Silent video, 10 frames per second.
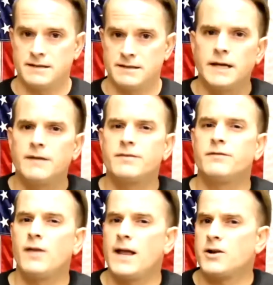the flat
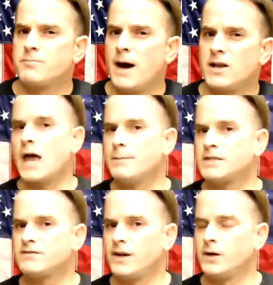Earth model's
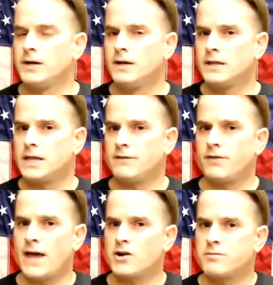explanation for the seasons
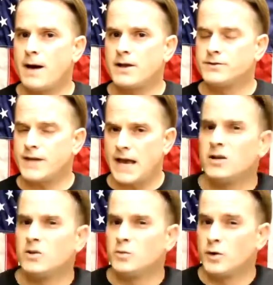falls
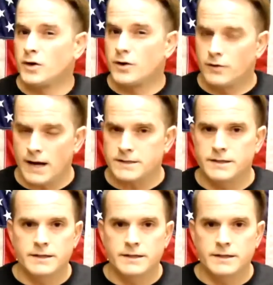apart immediately.